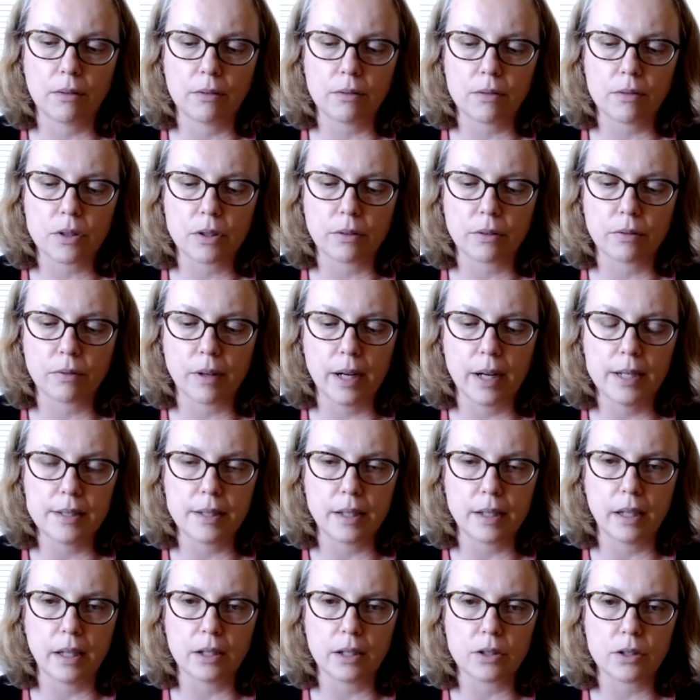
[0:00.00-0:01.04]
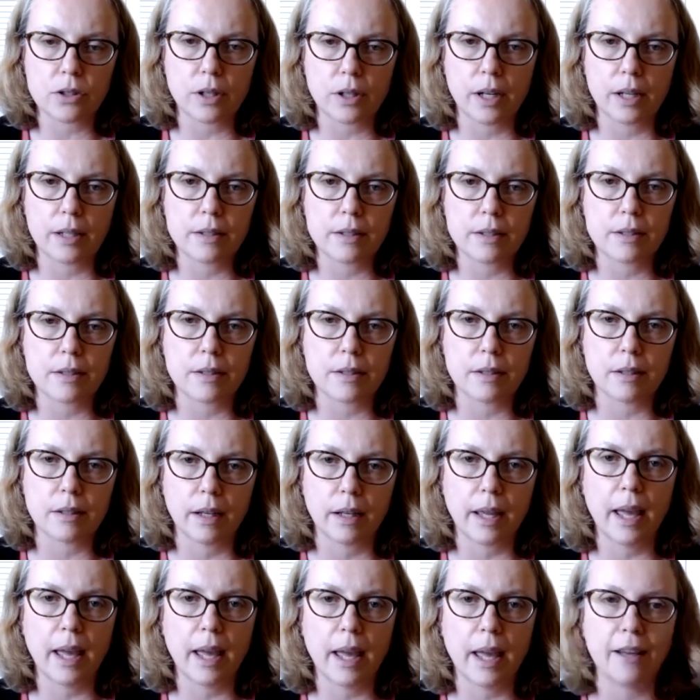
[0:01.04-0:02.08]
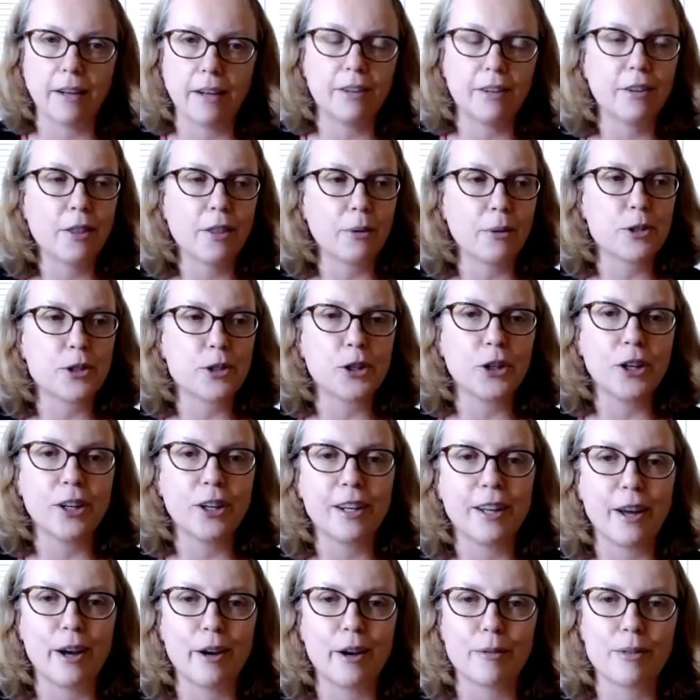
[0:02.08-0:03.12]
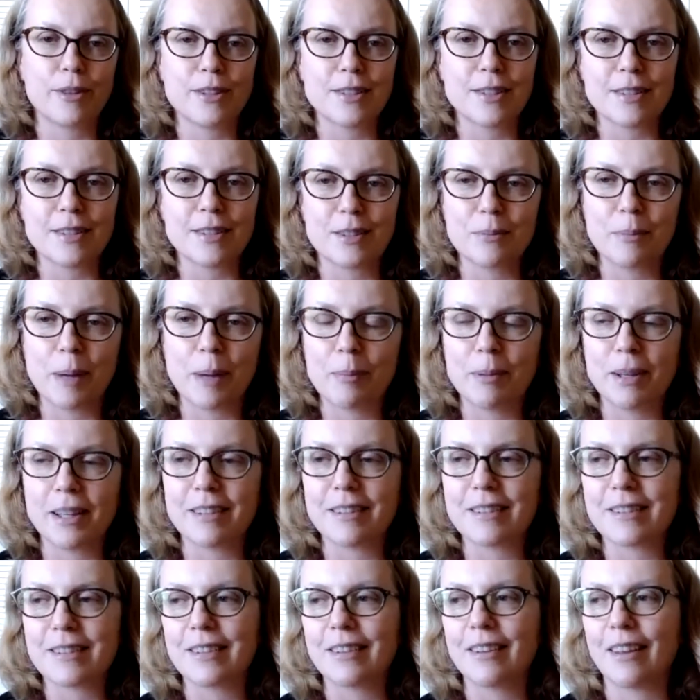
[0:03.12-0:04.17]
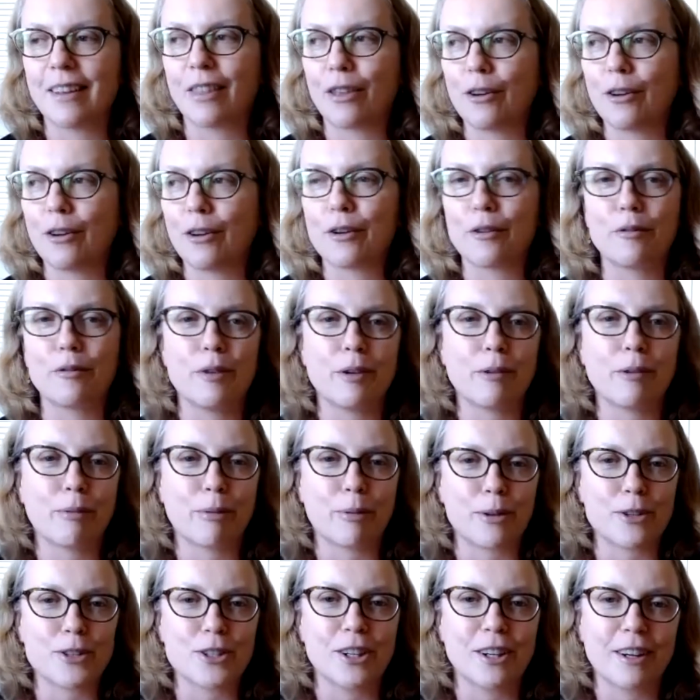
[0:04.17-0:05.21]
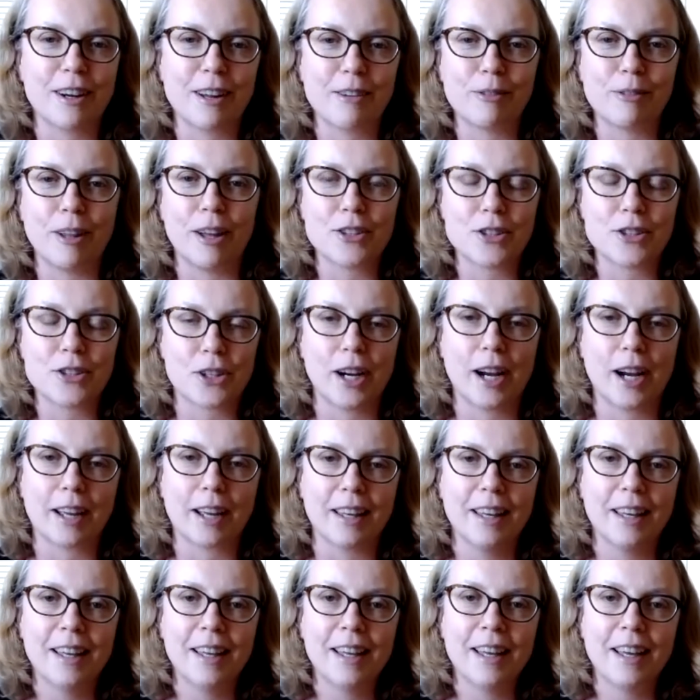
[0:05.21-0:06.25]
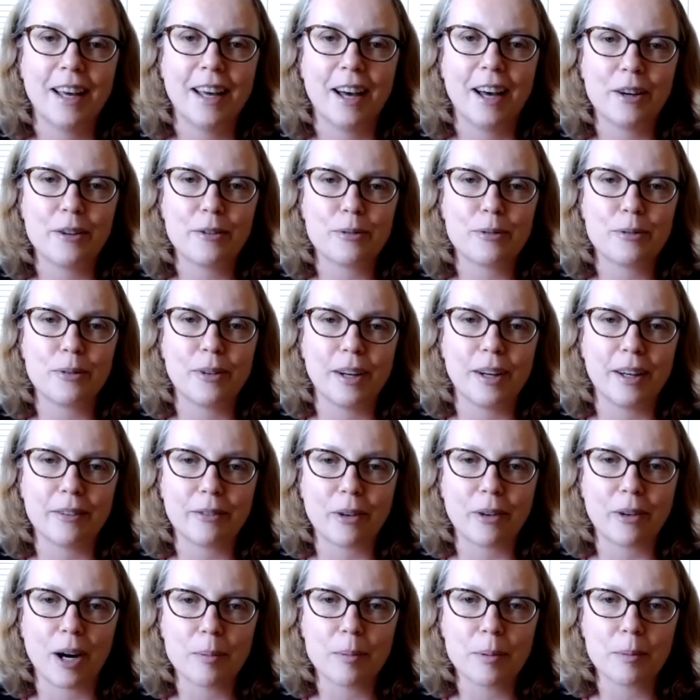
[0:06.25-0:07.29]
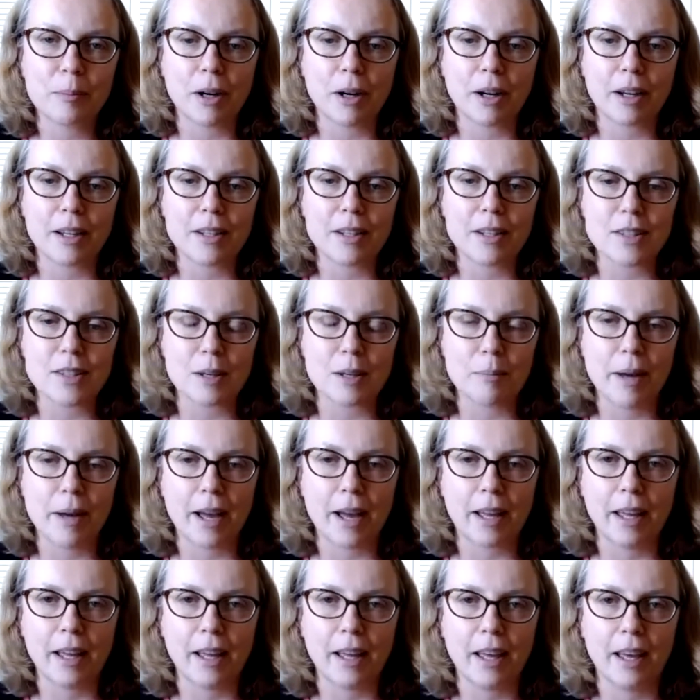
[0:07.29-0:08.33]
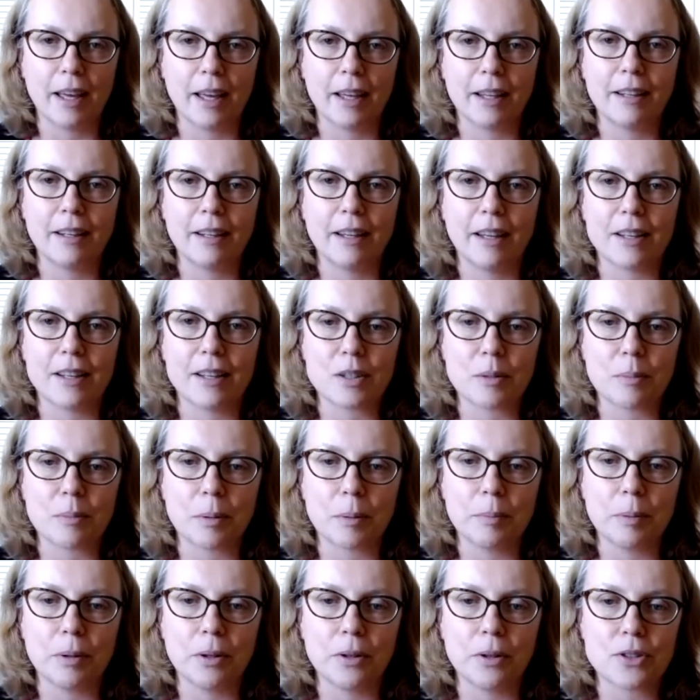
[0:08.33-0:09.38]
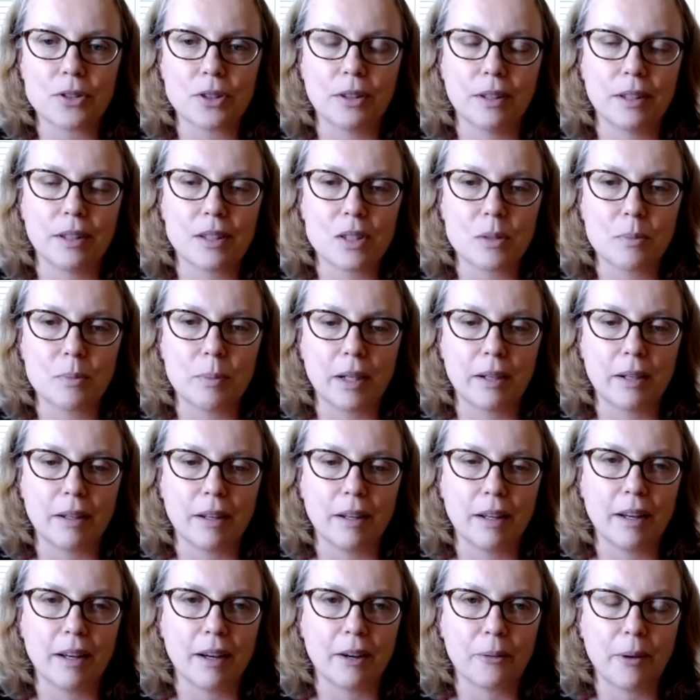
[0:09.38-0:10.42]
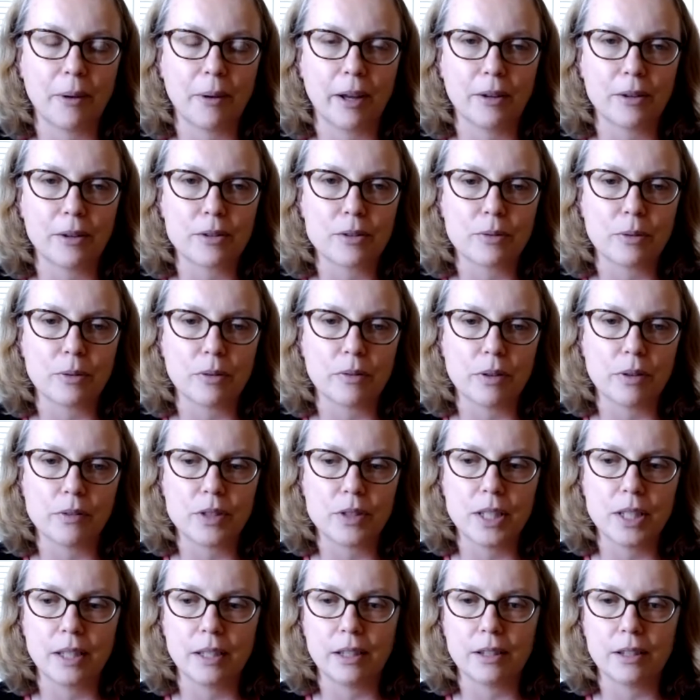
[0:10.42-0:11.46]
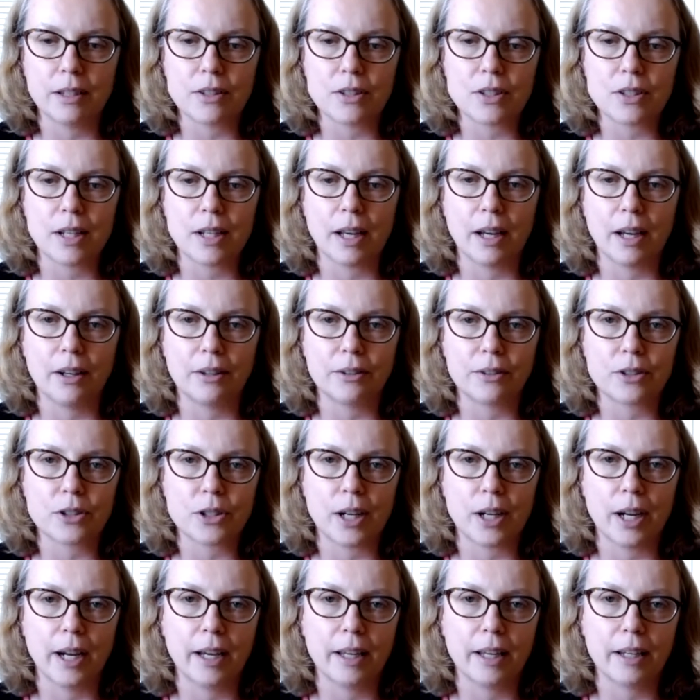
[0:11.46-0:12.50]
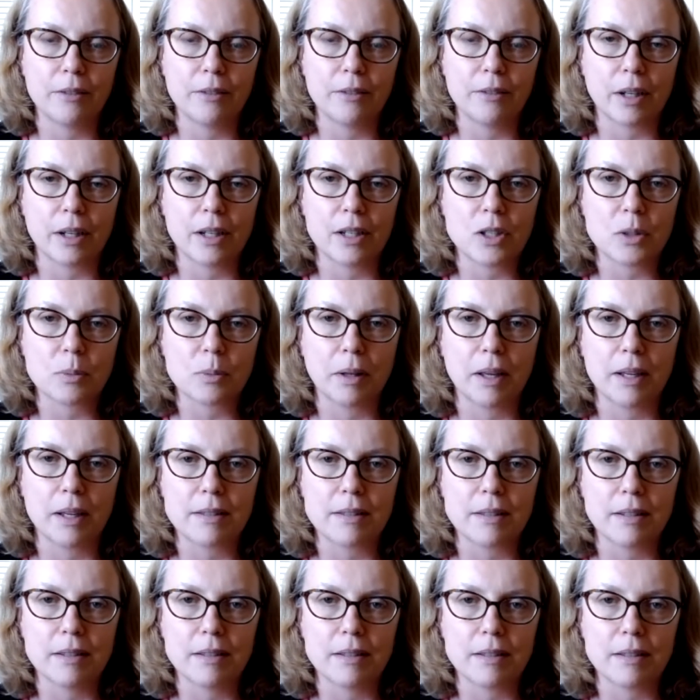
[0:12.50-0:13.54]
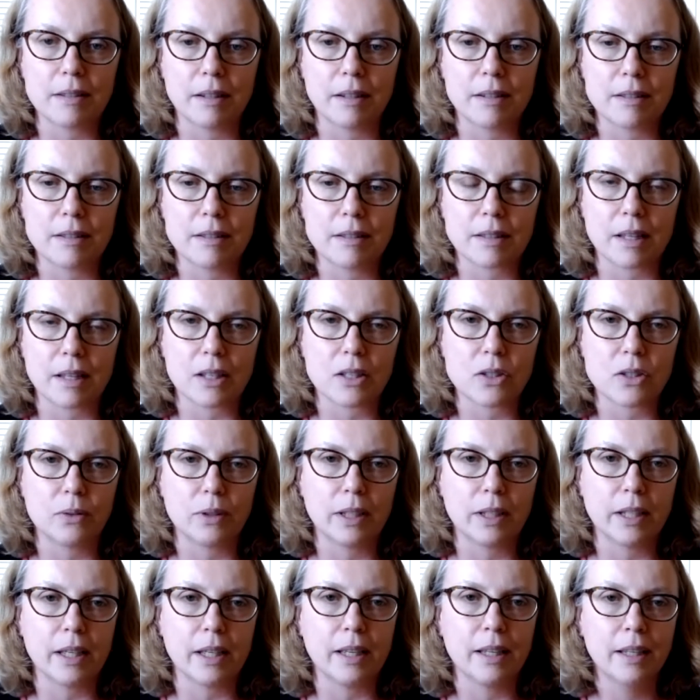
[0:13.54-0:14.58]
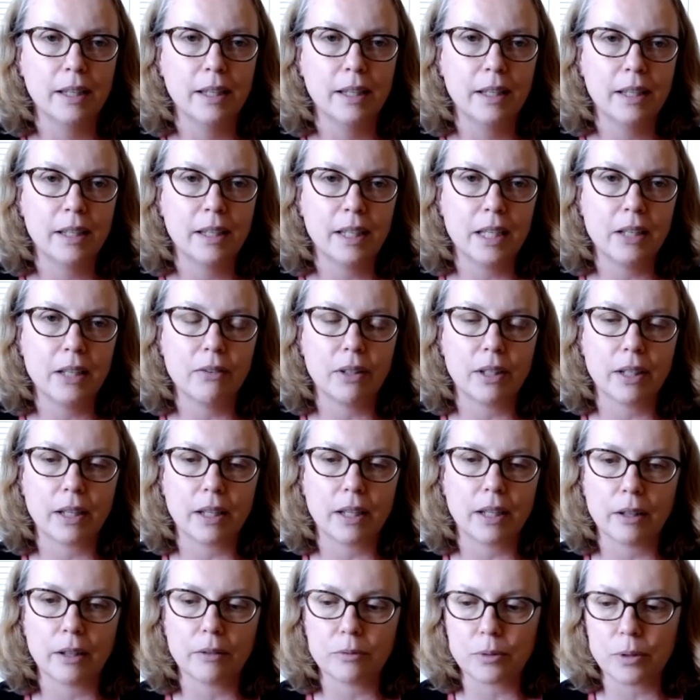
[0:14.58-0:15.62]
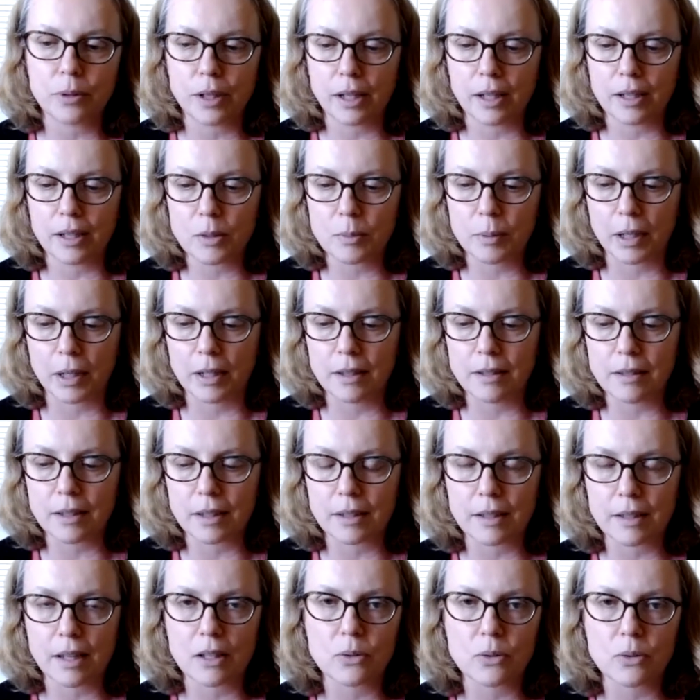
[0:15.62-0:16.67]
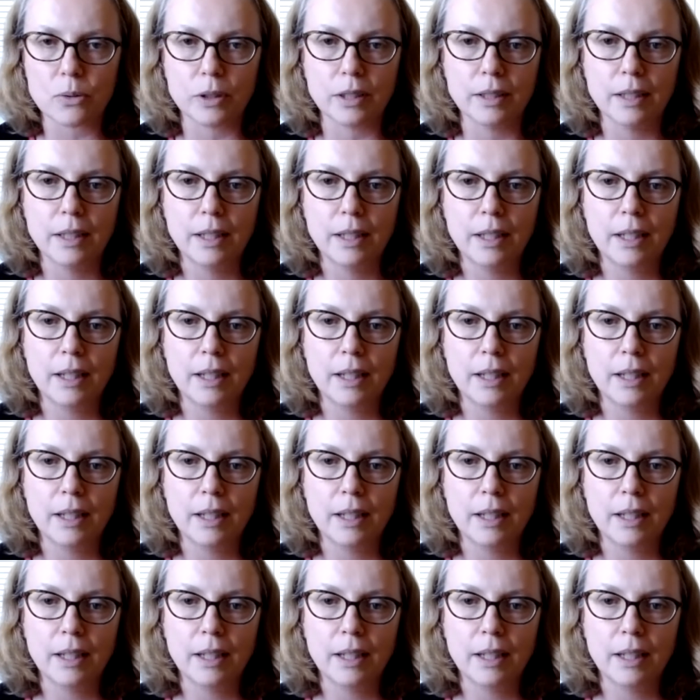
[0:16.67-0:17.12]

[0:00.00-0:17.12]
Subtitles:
sort of rising interest, again, the return of, this is maybe it's a third or fifth return, I've lost track of carbon markets. They're back again as a proposal. It's been around for 15 years now, tried in various places unsuccessfully. Even in California, it's been unsuccessful.